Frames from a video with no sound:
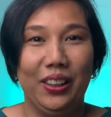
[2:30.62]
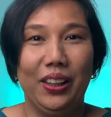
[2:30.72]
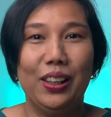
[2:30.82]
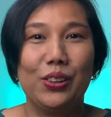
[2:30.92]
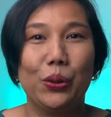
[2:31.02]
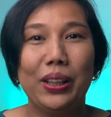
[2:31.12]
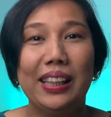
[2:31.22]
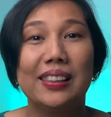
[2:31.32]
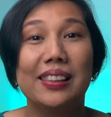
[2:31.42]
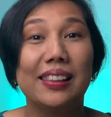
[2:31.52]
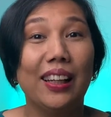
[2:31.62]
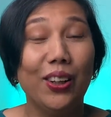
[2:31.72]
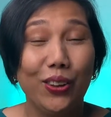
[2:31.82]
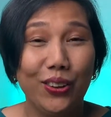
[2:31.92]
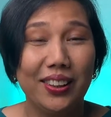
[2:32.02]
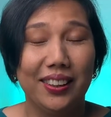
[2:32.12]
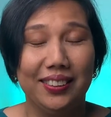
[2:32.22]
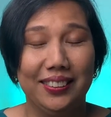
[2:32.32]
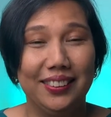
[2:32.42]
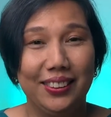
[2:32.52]
Okay, so in silog,
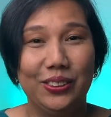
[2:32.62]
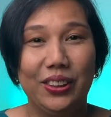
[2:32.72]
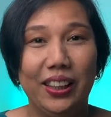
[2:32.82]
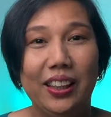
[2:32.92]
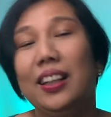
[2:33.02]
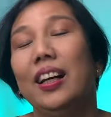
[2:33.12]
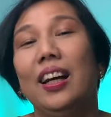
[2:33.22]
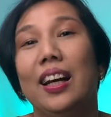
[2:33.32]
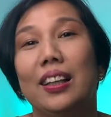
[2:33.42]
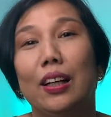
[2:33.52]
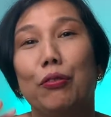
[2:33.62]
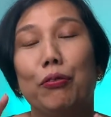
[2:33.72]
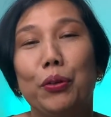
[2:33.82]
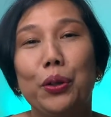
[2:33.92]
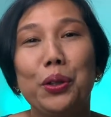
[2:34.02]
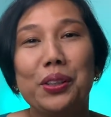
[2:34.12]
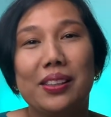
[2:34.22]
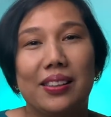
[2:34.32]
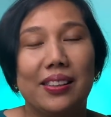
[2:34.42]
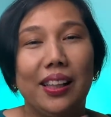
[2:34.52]
okay, the first
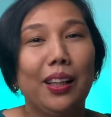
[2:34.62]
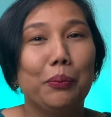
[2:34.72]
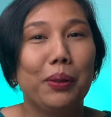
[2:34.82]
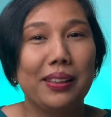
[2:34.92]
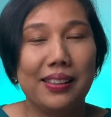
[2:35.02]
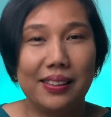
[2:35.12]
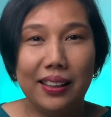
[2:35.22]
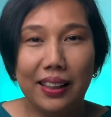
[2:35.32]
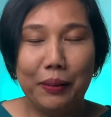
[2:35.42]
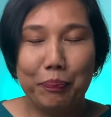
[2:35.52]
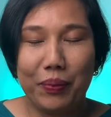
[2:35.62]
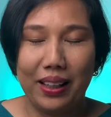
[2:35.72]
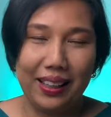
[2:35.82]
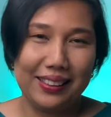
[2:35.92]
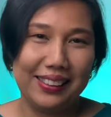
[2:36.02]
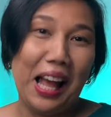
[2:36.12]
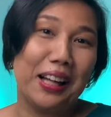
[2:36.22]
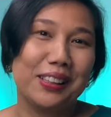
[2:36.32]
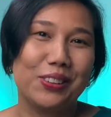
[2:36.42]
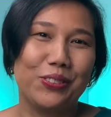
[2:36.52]
syllable C
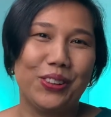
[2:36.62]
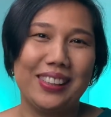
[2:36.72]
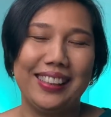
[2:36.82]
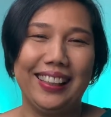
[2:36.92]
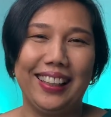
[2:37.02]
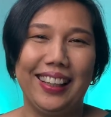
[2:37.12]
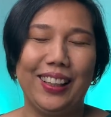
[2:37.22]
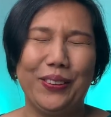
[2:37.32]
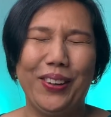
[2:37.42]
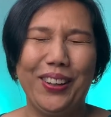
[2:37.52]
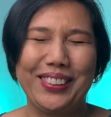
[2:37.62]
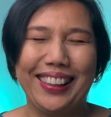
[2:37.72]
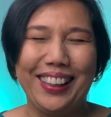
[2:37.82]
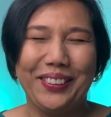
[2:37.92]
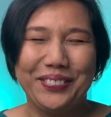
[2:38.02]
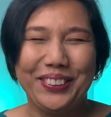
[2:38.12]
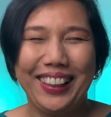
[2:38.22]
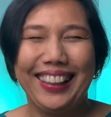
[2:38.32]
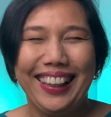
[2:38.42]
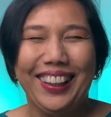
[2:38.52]
stands for sinangag. Wow, sarap.
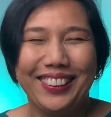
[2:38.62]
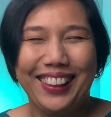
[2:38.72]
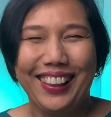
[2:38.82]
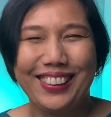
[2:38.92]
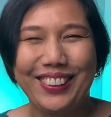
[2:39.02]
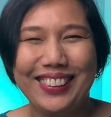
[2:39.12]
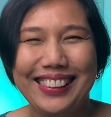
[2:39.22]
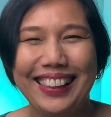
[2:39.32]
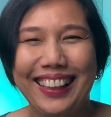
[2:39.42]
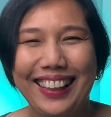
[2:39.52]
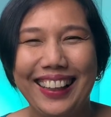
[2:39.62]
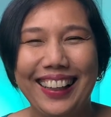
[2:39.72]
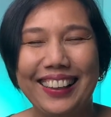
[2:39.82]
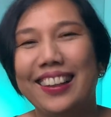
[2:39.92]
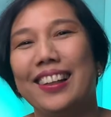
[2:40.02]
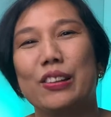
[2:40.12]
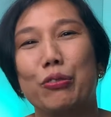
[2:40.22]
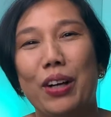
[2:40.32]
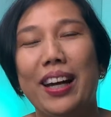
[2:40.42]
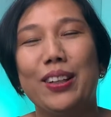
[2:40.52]
Okay, now, so sinangag is
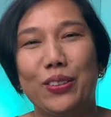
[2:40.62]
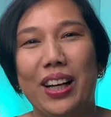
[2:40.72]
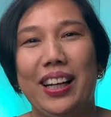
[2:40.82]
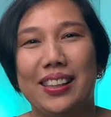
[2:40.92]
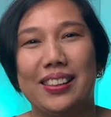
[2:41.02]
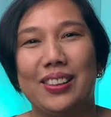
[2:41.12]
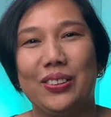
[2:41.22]
fried rice.